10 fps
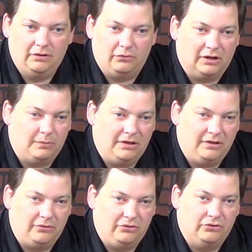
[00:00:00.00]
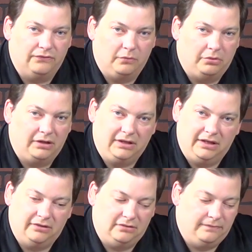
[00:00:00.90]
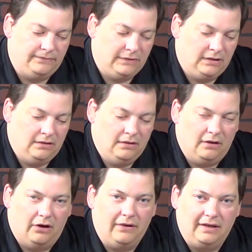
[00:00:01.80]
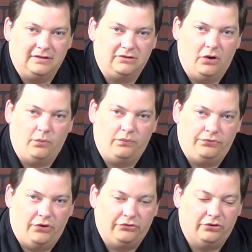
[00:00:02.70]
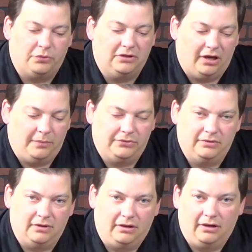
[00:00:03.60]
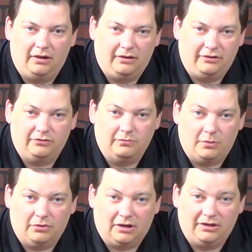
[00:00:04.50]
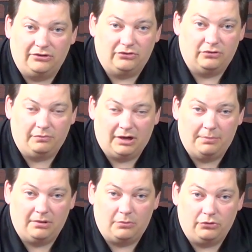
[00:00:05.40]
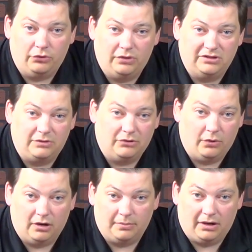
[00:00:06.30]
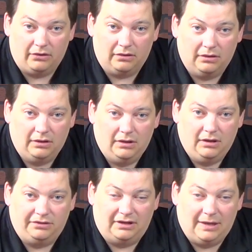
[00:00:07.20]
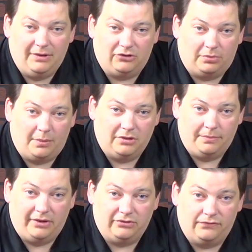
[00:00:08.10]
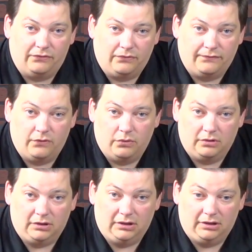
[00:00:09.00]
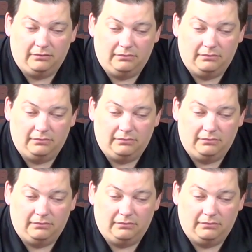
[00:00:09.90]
recommend their use for broadcast. All right, so those are the three types. Just remember, condensers pick up a lot more noise and require power. Dynamics are probably the best for